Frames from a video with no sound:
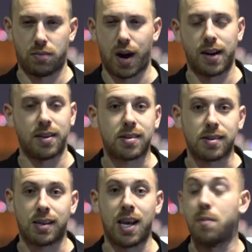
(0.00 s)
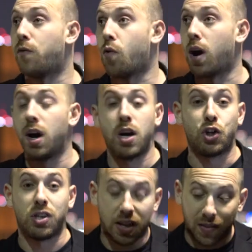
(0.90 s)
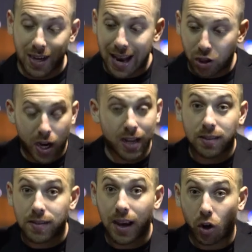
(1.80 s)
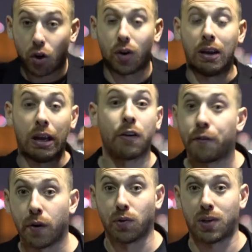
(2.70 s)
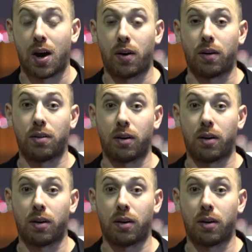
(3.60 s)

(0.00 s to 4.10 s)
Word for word: All right. This is key. Before she's even got a chance to take her earphones out.